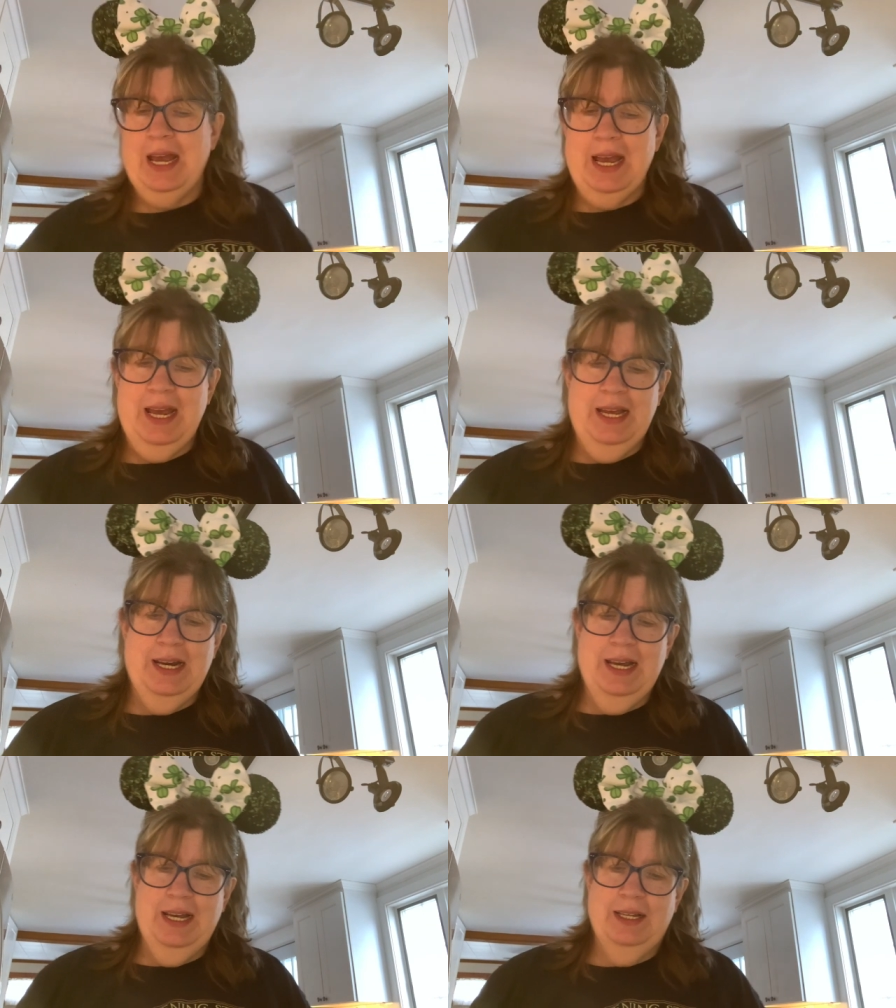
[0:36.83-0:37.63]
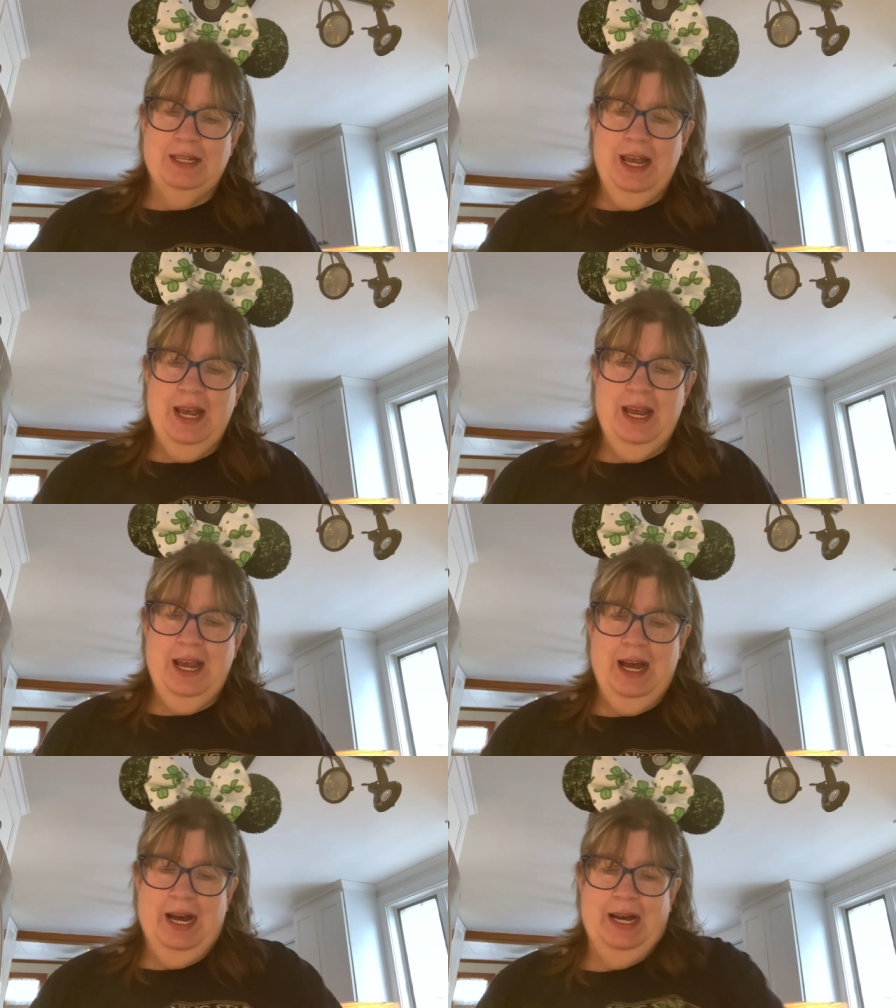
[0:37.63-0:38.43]
It is
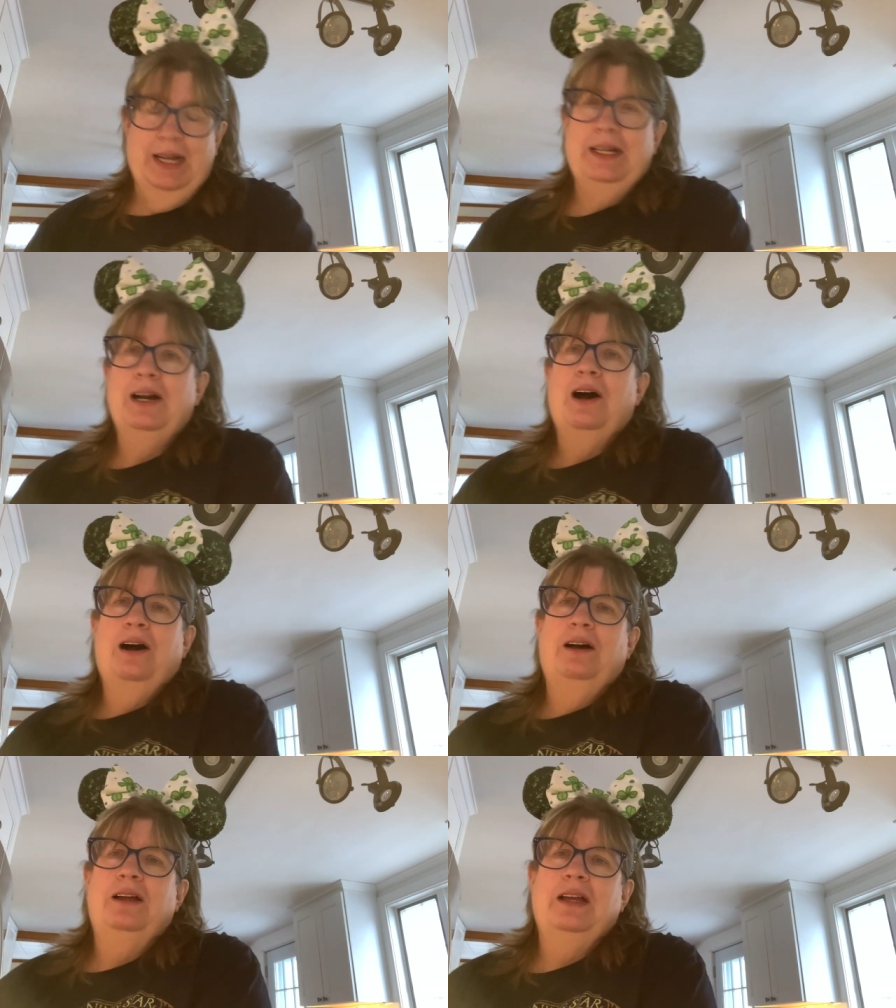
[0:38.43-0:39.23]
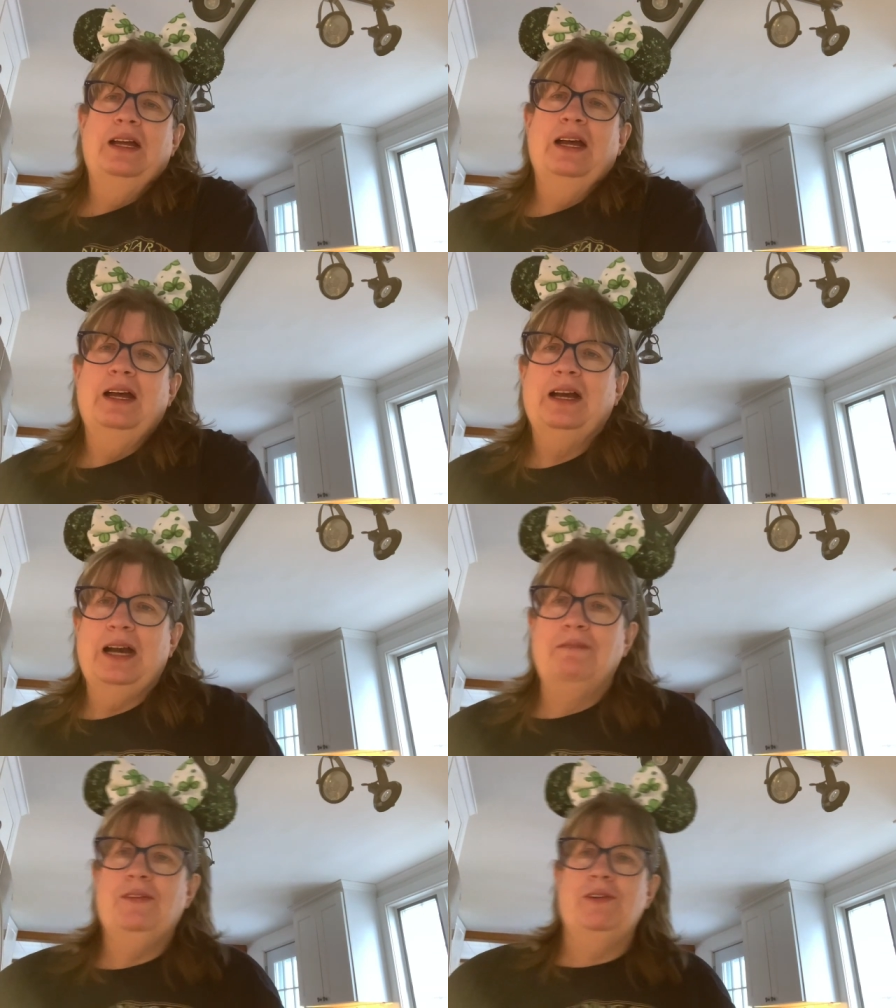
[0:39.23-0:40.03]
a uh,
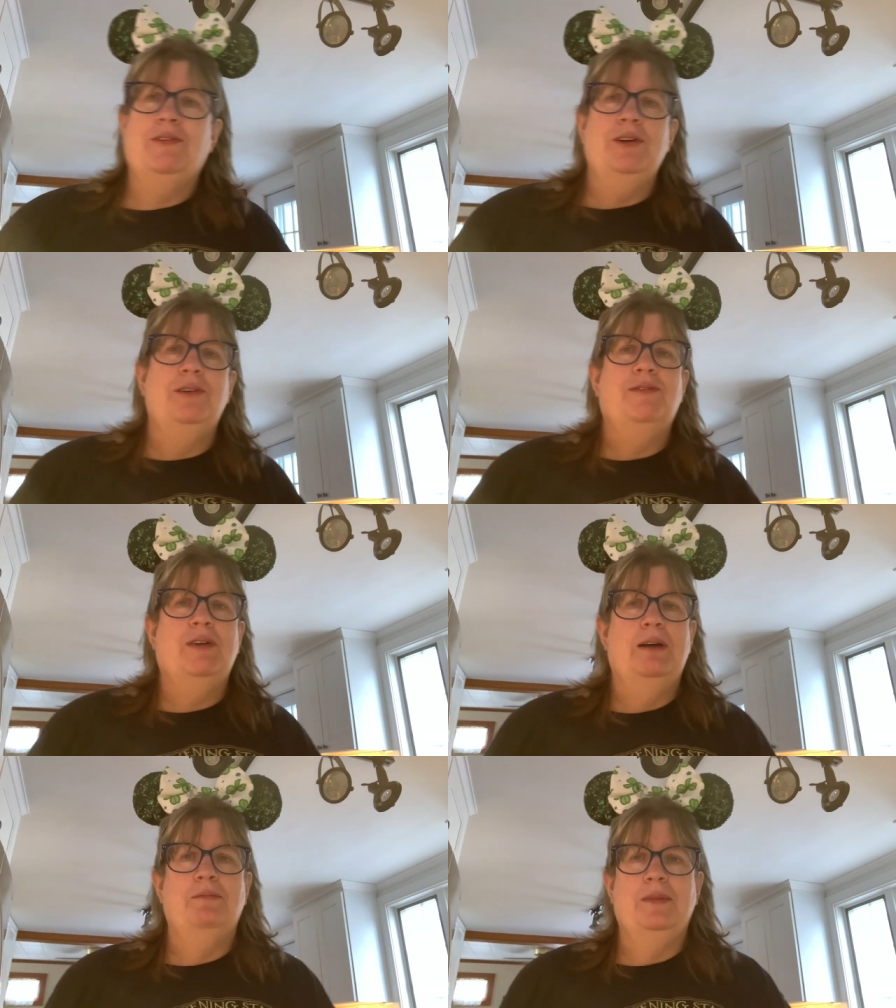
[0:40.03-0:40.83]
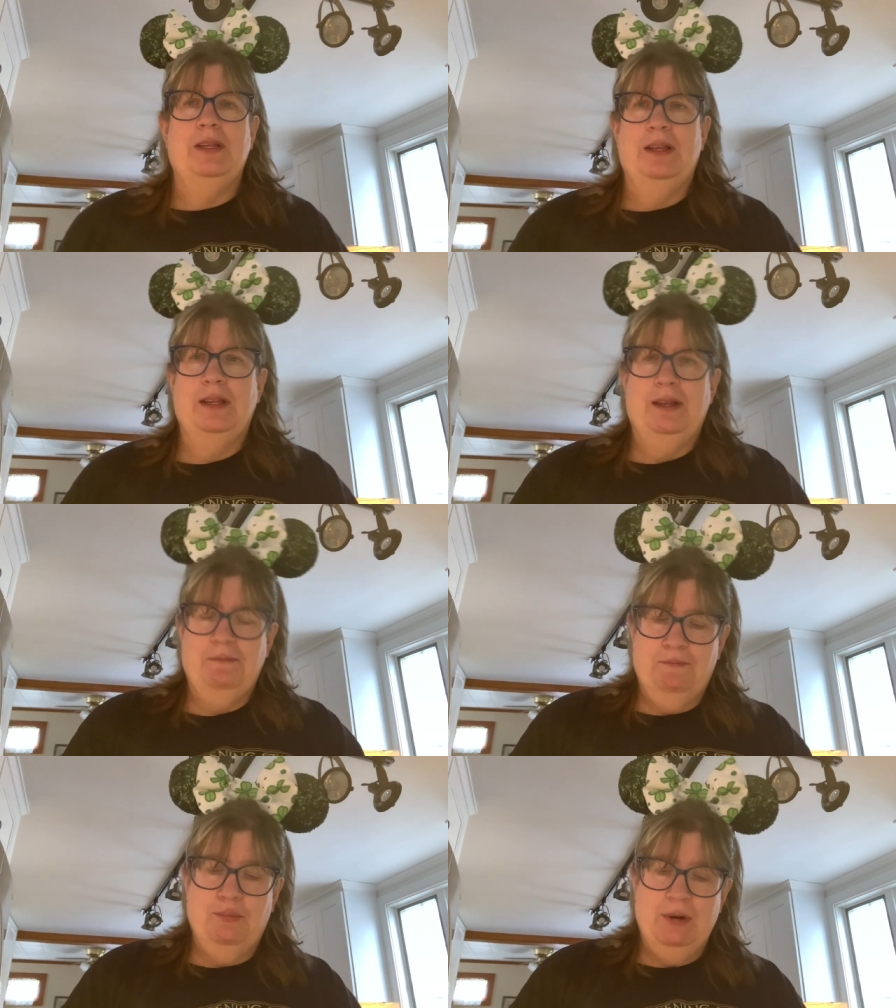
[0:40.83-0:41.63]
comfort food from
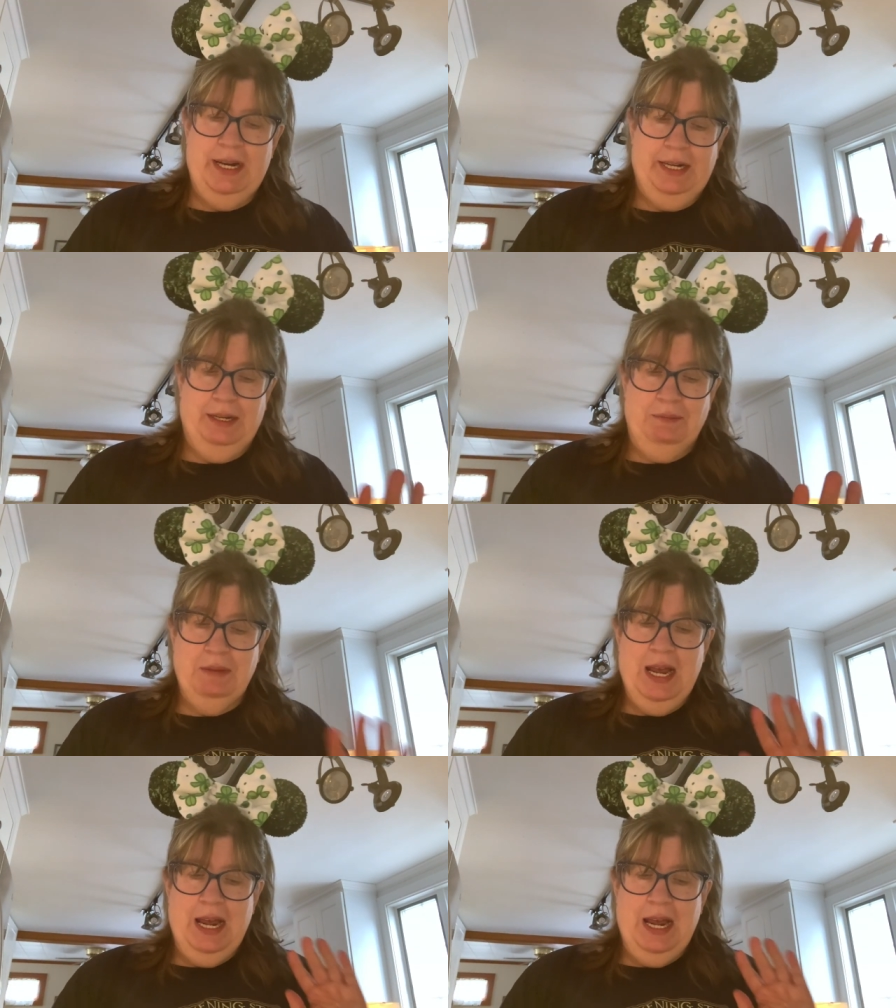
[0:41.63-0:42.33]
Britain,